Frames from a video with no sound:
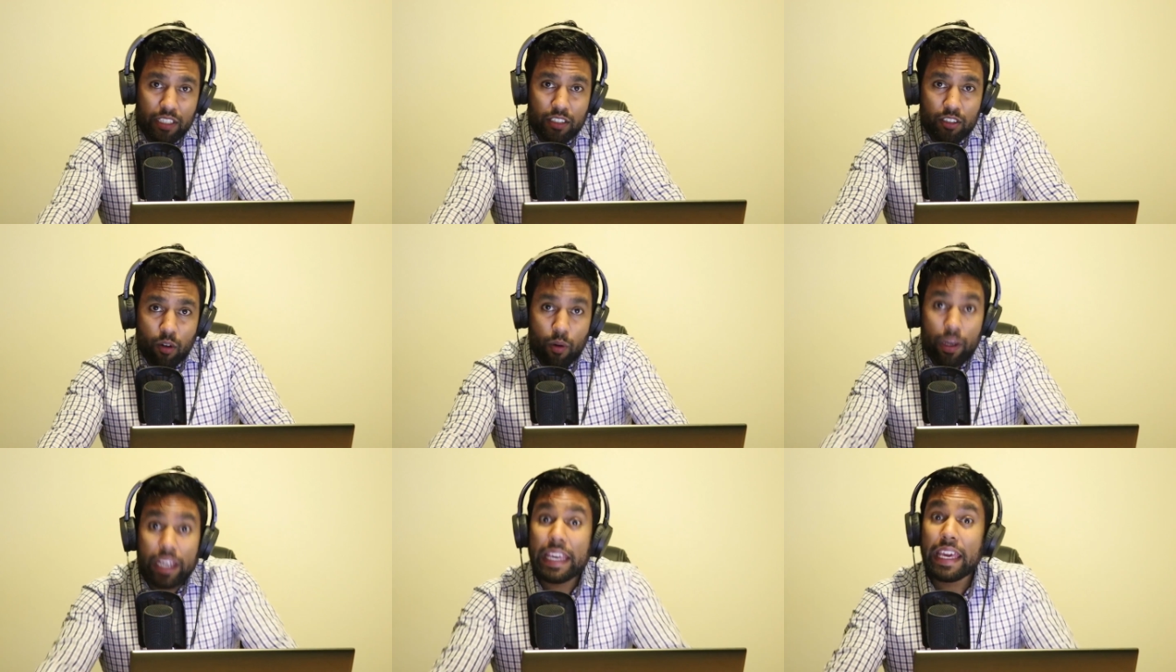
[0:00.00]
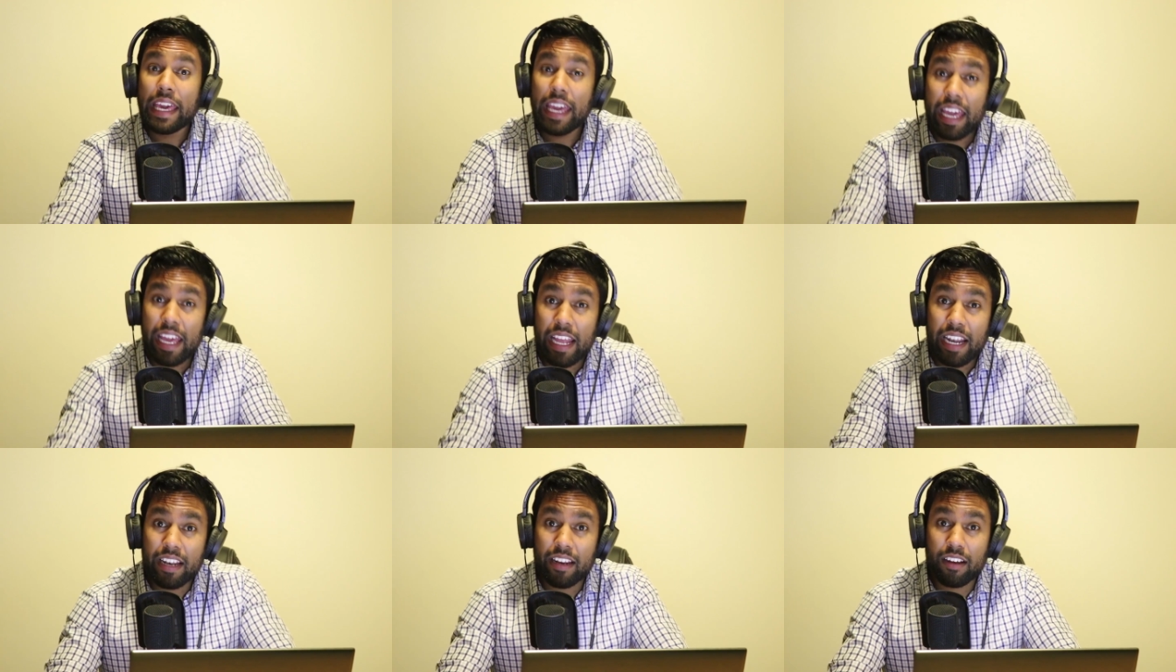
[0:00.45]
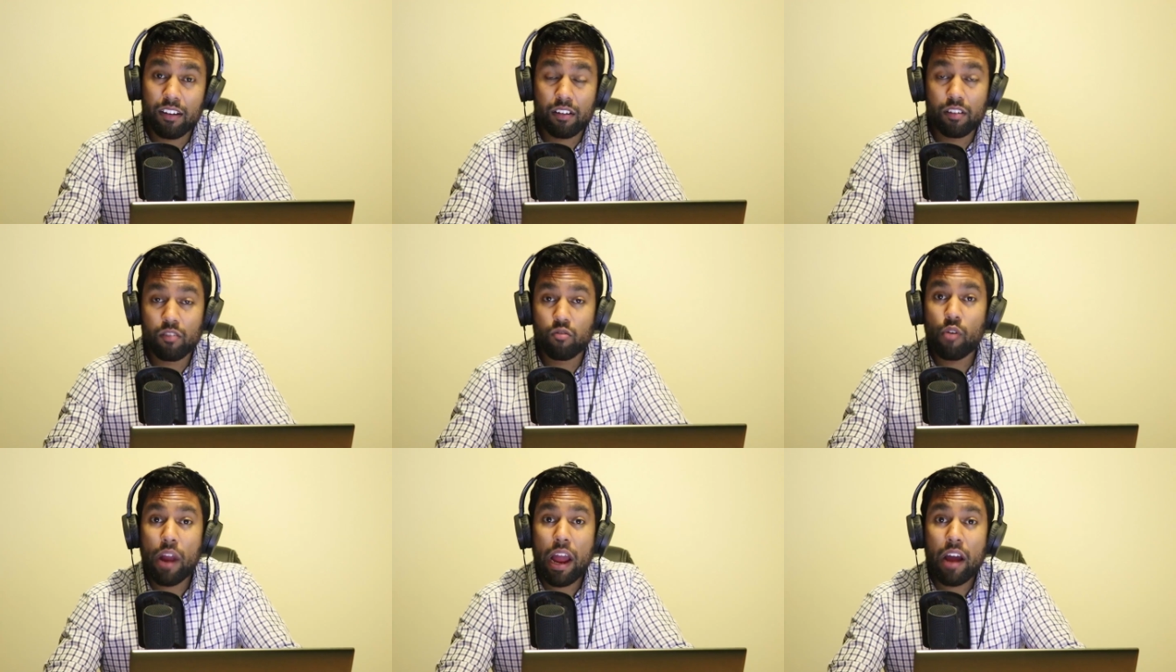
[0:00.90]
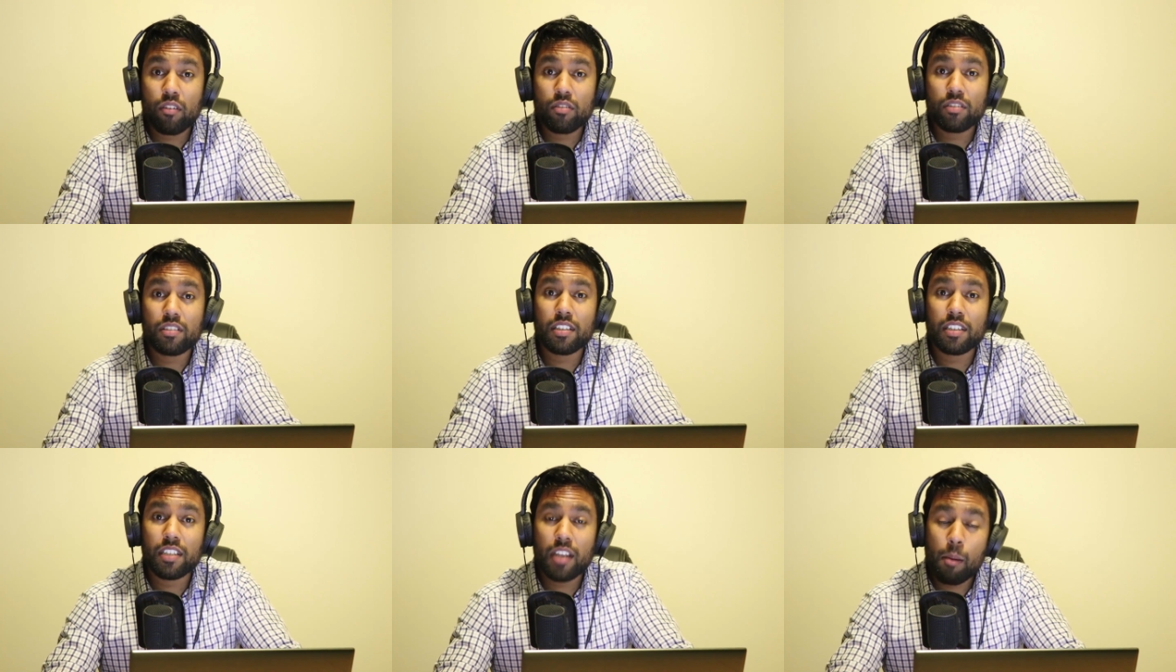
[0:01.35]
So again,
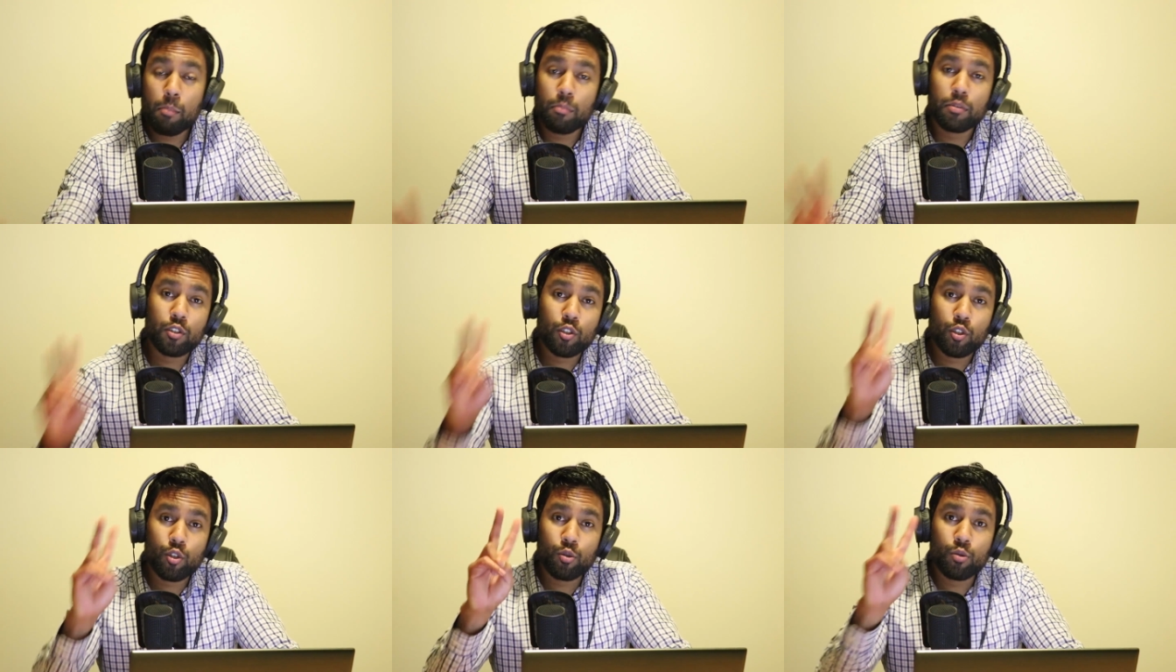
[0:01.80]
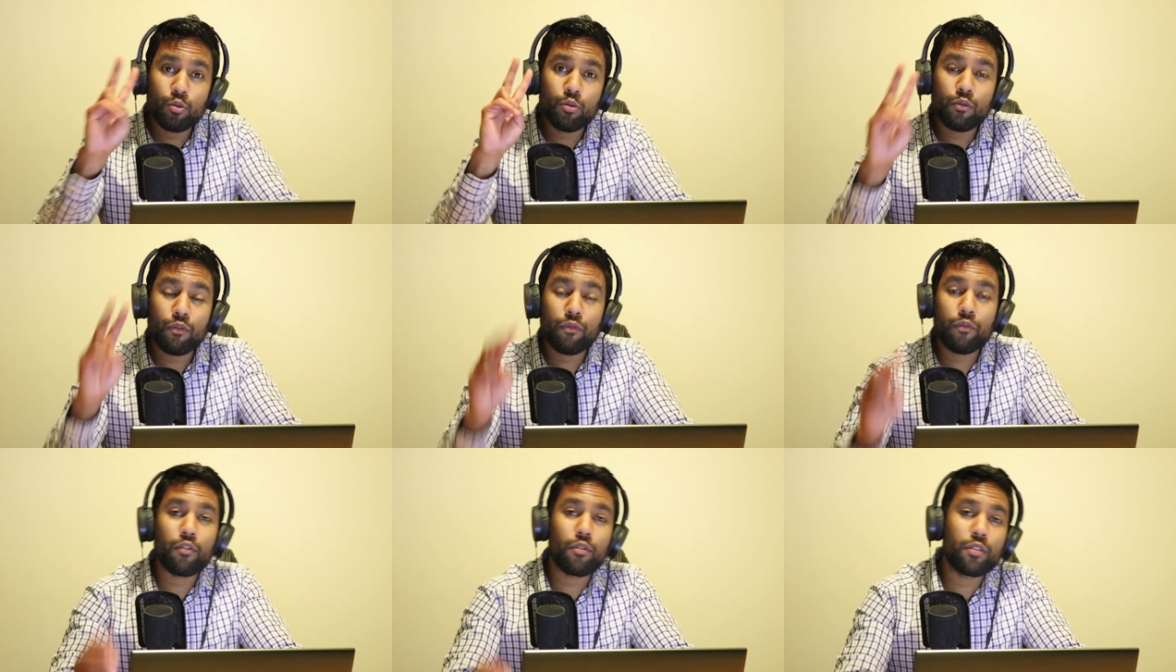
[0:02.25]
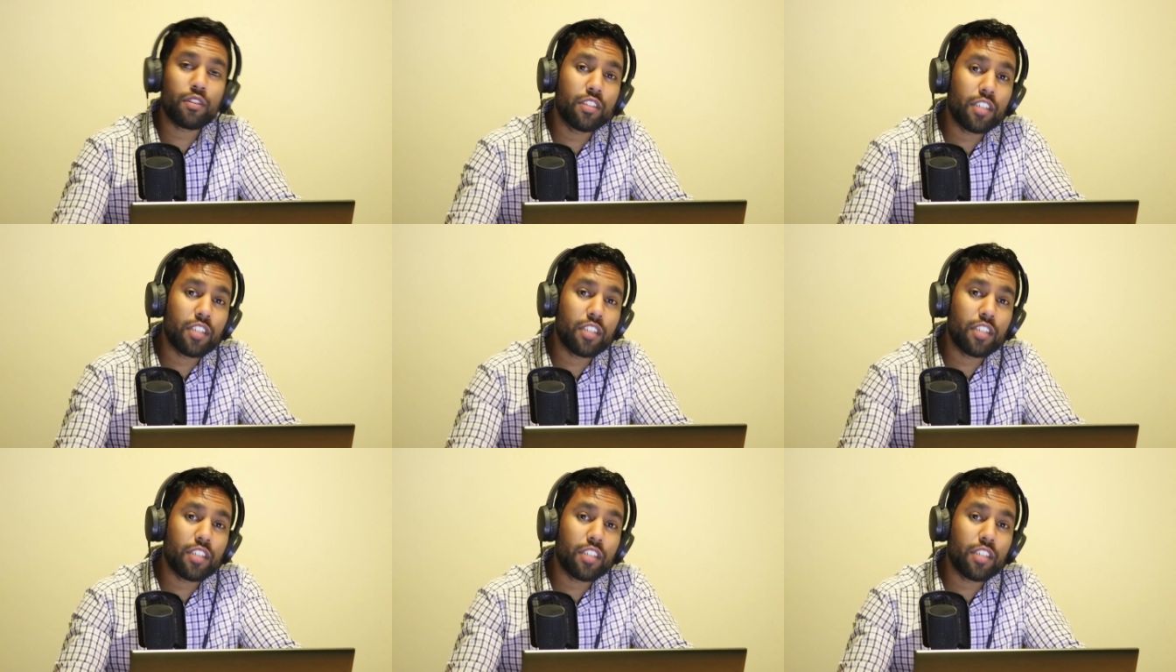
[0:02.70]
round number two for